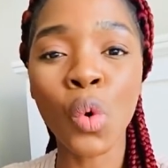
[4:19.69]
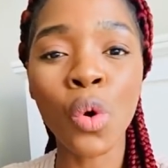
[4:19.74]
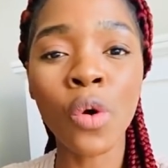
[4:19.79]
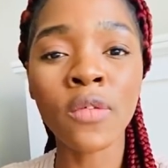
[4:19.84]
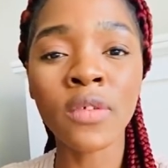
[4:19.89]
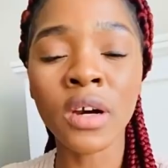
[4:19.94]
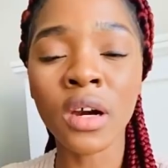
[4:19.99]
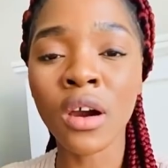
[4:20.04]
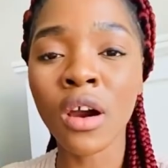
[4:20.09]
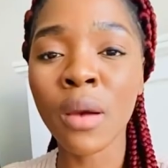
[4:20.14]

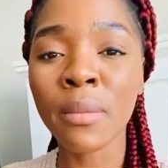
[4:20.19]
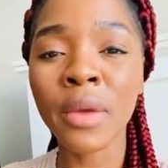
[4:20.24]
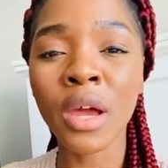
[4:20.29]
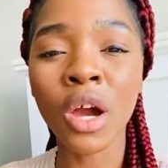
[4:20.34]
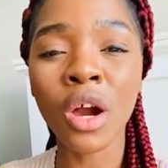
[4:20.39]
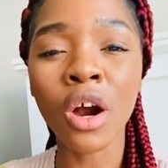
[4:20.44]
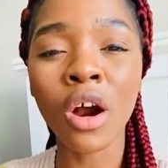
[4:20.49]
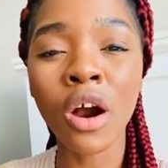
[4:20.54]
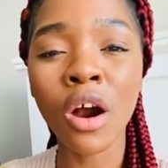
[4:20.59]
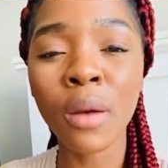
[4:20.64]
overcome a
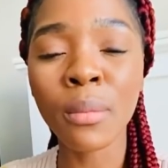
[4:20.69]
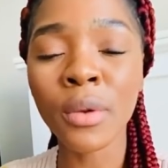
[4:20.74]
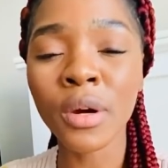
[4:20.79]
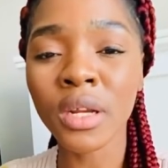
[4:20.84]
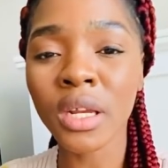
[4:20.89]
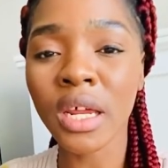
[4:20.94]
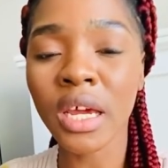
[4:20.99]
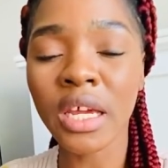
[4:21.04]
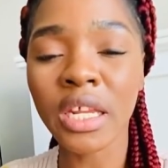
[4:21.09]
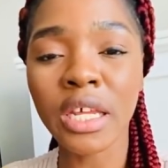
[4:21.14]

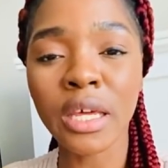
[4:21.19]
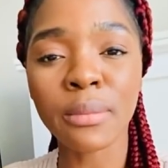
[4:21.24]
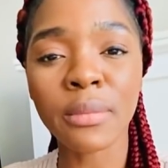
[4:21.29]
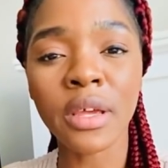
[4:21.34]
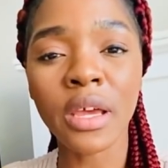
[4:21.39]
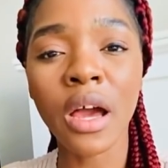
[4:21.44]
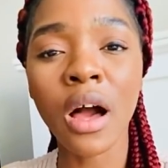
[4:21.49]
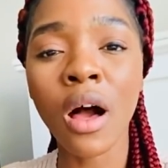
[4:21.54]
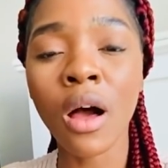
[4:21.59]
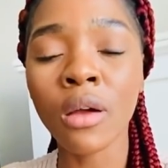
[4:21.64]
common enemy.
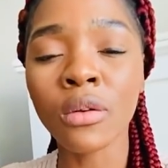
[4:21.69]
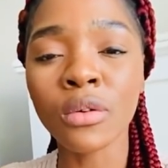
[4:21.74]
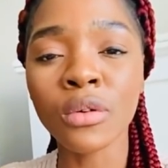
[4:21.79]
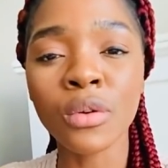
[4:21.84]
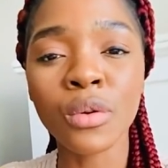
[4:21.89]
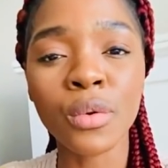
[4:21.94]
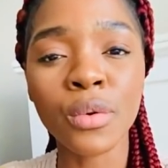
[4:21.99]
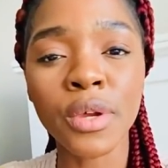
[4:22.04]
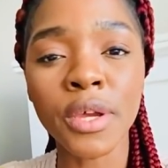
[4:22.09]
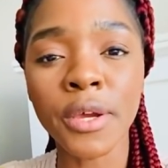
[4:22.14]

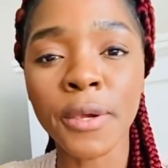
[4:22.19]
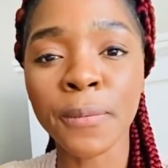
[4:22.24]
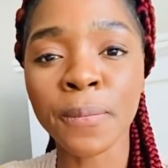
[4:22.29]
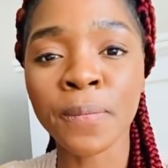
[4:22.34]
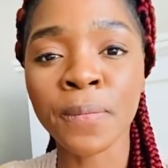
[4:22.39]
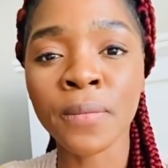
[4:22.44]
Hallelujah.